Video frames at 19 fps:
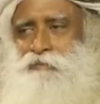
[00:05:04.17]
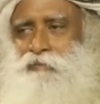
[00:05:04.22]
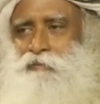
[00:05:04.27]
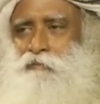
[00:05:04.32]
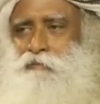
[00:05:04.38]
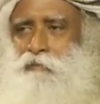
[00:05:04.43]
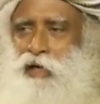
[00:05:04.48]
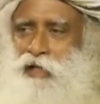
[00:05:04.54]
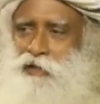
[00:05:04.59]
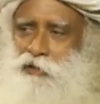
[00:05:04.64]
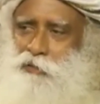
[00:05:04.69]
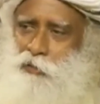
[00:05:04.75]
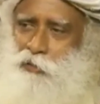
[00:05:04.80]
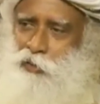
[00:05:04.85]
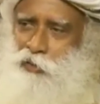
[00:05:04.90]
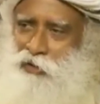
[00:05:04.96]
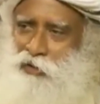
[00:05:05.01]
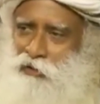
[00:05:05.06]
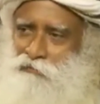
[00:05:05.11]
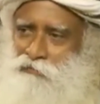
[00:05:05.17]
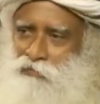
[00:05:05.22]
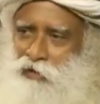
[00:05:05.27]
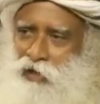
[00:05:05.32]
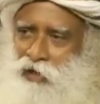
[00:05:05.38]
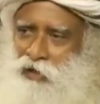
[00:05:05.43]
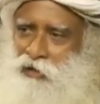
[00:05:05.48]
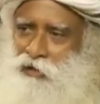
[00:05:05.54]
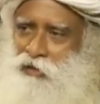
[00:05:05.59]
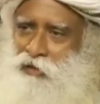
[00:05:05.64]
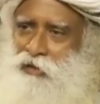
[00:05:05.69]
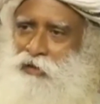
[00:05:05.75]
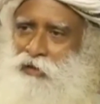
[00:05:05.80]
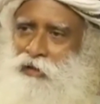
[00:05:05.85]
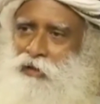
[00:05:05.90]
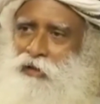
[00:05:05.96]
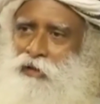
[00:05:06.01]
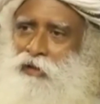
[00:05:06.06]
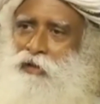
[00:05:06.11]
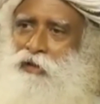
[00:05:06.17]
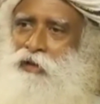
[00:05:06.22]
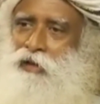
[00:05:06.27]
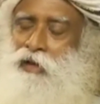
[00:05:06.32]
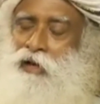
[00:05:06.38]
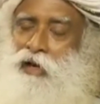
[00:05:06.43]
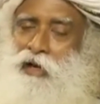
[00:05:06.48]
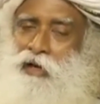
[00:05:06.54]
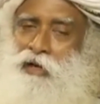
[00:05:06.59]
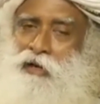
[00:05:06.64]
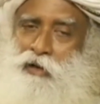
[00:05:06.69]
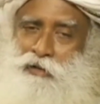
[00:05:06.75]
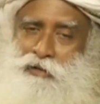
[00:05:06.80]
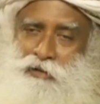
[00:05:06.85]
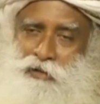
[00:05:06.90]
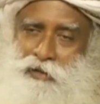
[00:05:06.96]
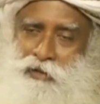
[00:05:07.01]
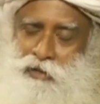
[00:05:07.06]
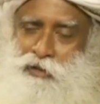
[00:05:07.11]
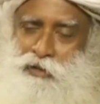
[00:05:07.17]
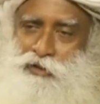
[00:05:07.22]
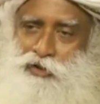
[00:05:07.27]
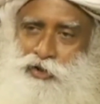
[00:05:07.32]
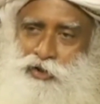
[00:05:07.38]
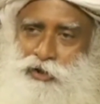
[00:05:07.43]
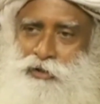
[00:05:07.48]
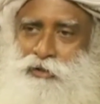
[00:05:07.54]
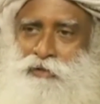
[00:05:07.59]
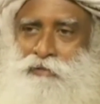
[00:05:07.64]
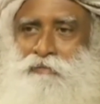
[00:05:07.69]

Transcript: much more than flying, I lost the urge.